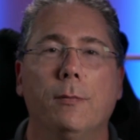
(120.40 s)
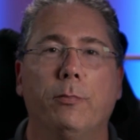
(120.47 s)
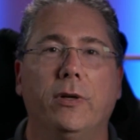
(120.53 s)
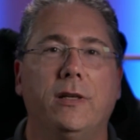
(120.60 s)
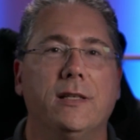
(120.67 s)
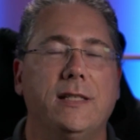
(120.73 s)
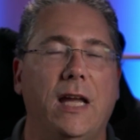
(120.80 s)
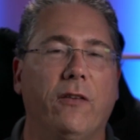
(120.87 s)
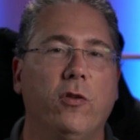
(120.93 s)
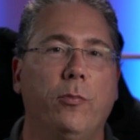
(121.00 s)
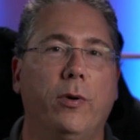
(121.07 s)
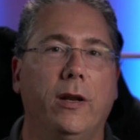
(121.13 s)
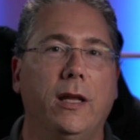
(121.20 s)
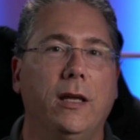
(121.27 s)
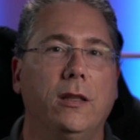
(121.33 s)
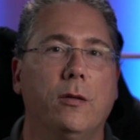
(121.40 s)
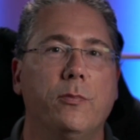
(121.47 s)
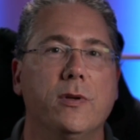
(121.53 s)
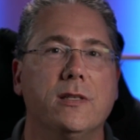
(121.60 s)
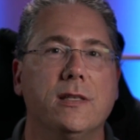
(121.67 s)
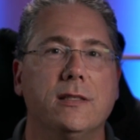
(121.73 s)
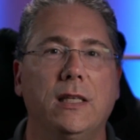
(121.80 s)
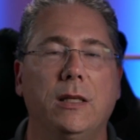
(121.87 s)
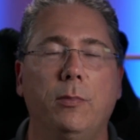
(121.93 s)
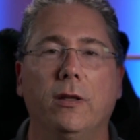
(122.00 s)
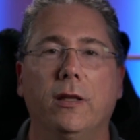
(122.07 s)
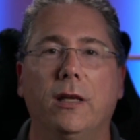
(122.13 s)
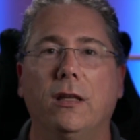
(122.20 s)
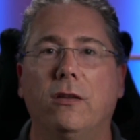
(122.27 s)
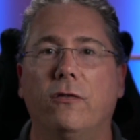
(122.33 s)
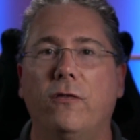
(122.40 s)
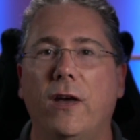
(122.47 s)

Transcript: But does everybody in the business need to be able to get to